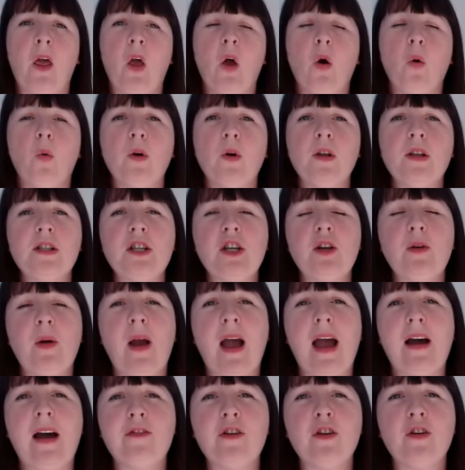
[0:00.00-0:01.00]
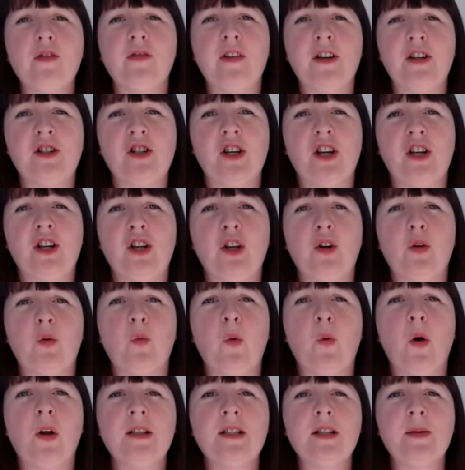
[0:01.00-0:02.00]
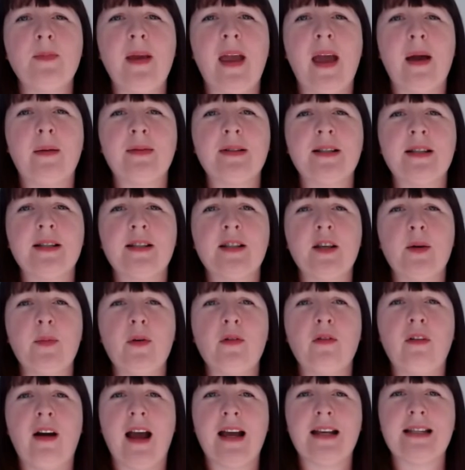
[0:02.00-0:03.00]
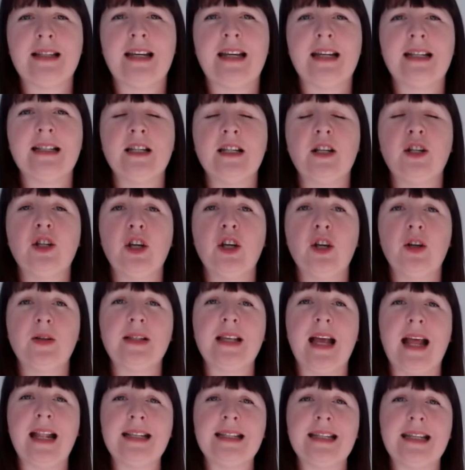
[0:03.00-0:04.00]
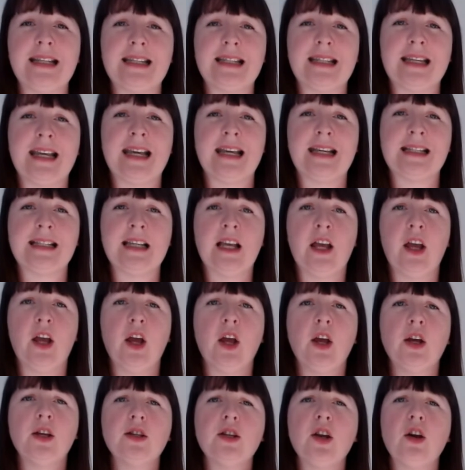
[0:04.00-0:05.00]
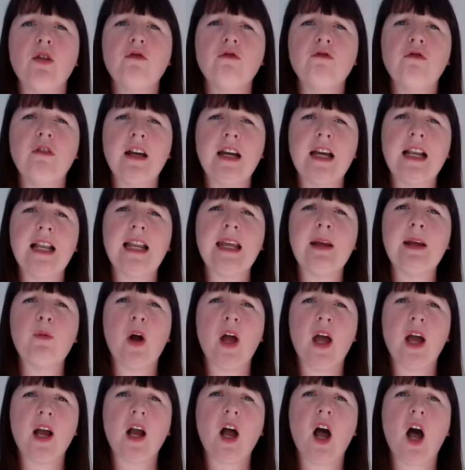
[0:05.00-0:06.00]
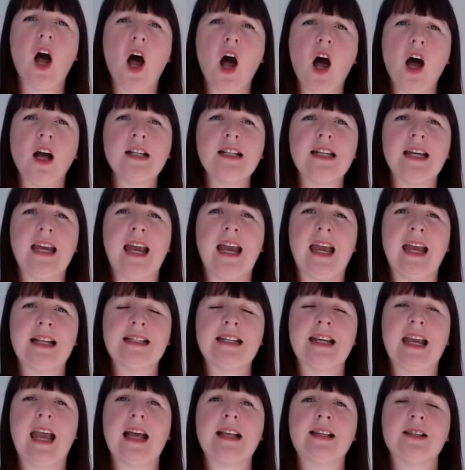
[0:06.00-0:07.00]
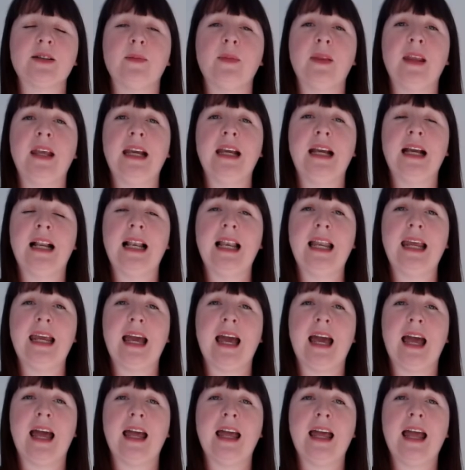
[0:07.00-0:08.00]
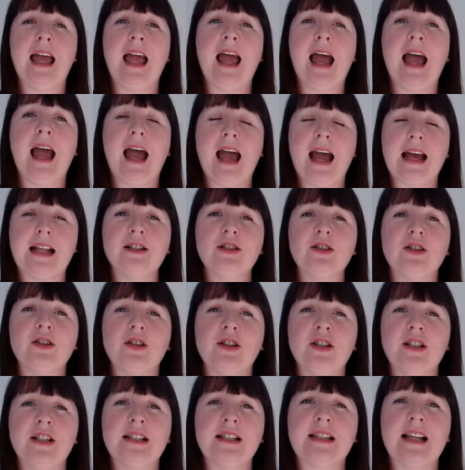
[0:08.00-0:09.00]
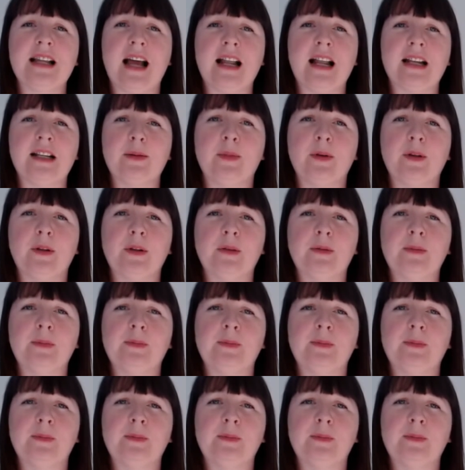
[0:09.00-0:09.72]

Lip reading: Once you have your vision, you'll want to be able to summarise it to 2 sentences. So really work hard here to get something clear and understandable.